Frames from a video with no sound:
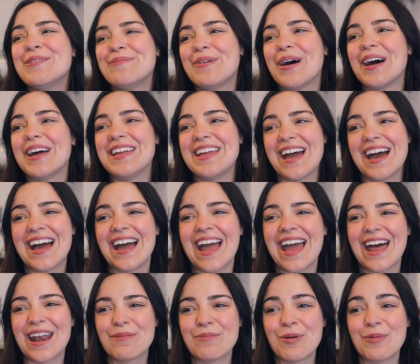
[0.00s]
But yeah, I
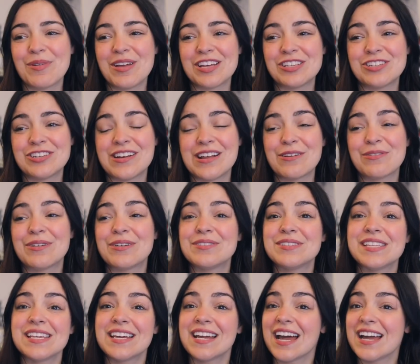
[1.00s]
had a moment yesterday where I
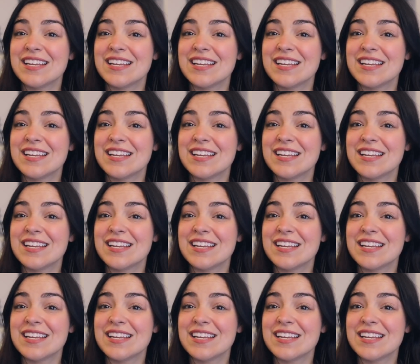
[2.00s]
was like,